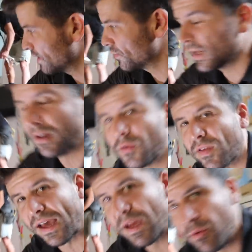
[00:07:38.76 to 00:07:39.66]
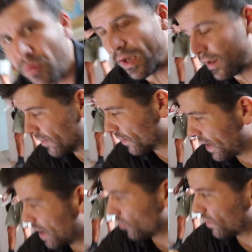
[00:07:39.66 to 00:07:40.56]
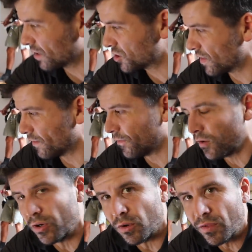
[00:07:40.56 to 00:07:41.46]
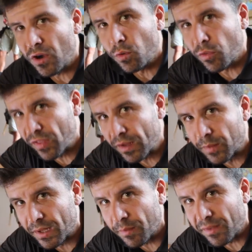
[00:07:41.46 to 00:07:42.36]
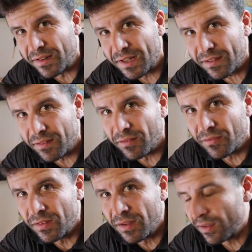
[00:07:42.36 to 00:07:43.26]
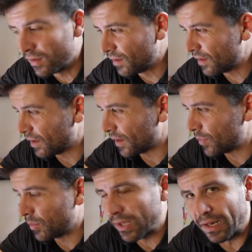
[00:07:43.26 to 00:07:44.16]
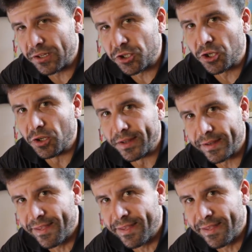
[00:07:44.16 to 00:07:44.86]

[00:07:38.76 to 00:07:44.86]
if you get a loose cable and the cable touches the foil, the whole thing becomes conductive and people get electrocuted.